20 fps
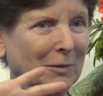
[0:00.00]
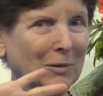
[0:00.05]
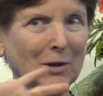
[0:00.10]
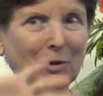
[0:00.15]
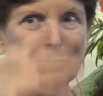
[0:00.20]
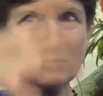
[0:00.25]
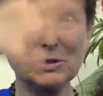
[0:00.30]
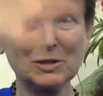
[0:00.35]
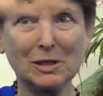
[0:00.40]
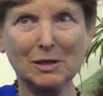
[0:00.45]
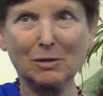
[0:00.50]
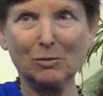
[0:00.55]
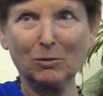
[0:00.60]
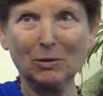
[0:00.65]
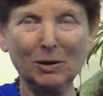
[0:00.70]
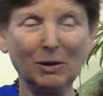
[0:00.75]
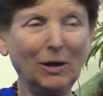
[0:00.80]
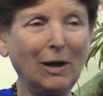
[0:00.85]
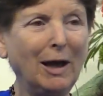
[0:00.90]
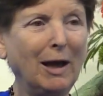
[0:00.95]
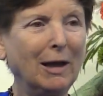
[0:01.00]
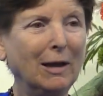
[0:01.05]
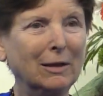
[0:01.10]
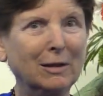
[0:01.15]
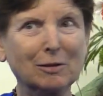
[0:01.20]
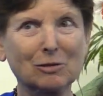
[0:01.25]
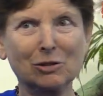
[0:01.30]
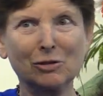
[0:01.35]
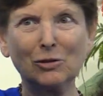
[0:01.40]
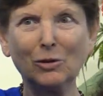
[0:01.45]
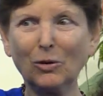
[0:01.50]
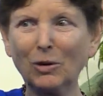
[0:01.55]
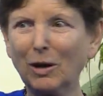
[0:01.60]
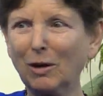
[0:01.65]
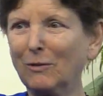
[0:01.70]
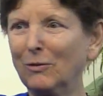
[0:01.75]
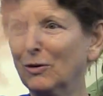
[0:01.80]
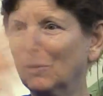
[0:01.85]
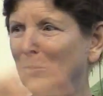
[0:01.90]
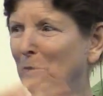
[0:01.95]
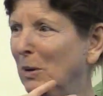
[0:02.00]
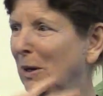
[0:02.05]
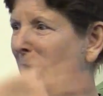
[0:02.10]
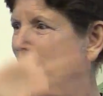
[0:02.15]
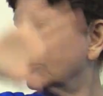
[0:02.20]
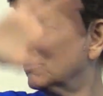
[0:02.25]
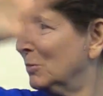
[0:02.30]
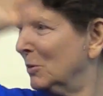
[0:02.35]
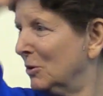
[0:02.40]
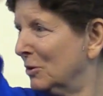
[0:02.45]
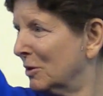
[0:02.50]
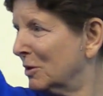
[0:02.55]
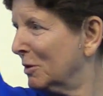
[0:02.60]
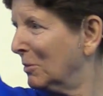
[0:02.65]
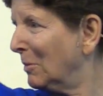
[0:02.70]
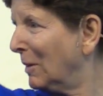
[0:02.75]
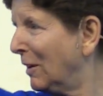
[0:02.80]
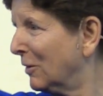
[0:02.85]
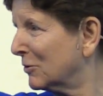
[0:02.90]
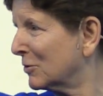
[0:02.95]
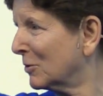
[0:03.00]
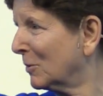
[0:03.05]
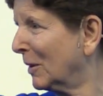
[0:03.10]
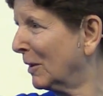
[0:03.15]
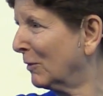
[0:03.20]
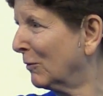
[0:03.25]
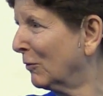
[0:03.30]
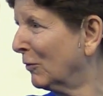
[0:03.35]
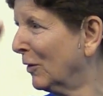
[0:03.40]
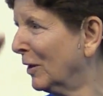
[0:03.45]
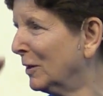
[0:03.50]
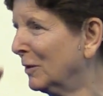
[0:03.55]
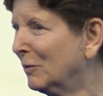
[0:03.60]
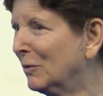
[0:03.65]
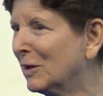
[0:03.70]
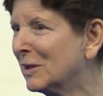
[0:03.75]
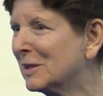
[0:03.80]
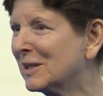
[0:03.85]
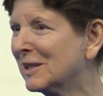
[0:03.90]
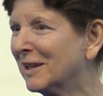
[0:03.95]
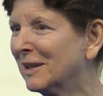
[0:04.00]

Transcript: We couldn't see the snow-covered peaks, but just the mountains right in front of us.